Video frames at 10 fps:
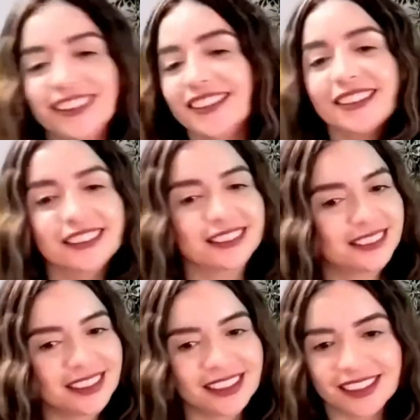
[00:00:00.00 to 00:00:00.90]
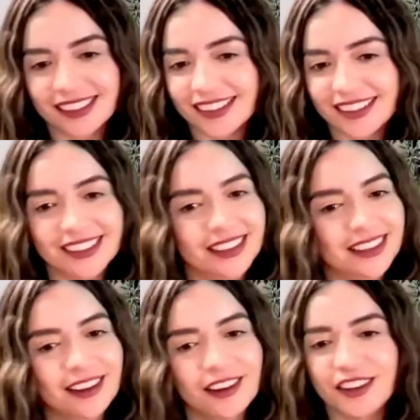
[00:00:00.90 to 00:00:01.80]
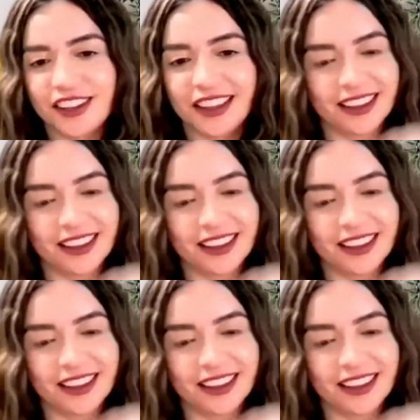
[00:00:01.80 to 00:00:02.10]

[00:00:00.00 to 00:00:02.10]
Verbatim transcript: i'm still enjoying and, and taking oh, yeah.